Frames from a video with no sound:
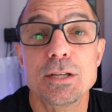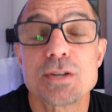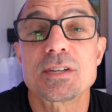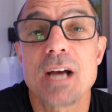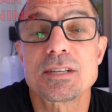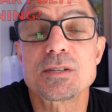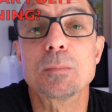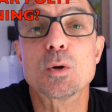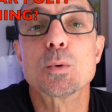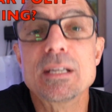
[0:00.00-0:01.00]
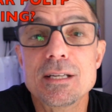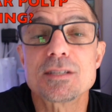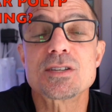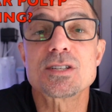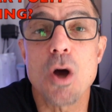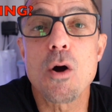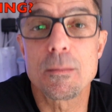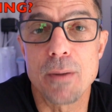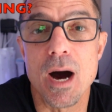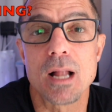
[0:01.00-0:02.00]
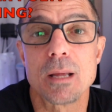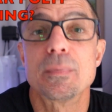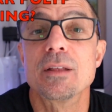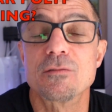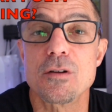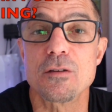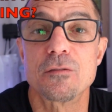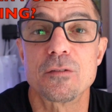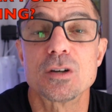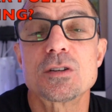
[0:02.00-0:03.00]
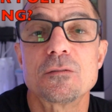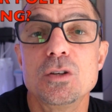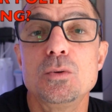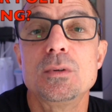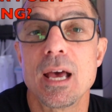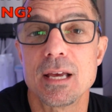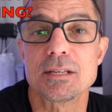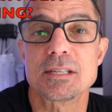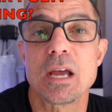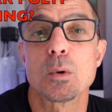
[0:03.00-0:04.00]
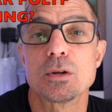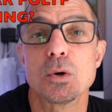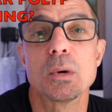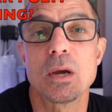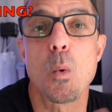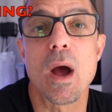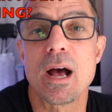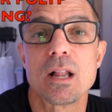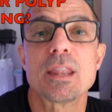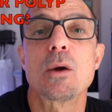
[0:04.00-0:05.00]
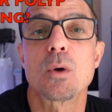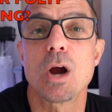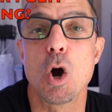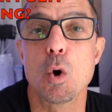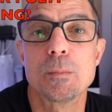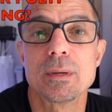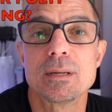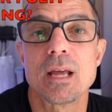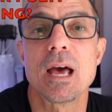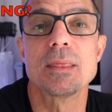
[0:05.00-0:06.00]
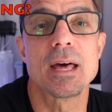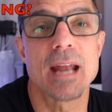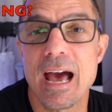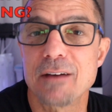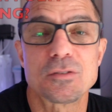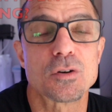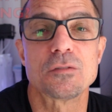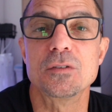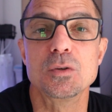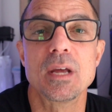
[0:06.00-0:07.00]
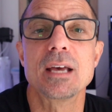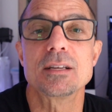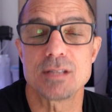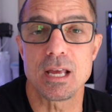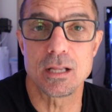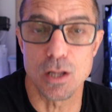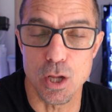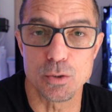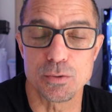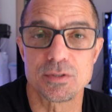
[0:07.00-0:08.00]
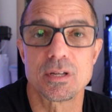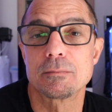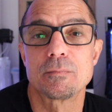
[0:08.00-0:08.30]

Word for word: just got some green star polyp, and for the first few days they were doing well. They were open, and then after a few days they closed.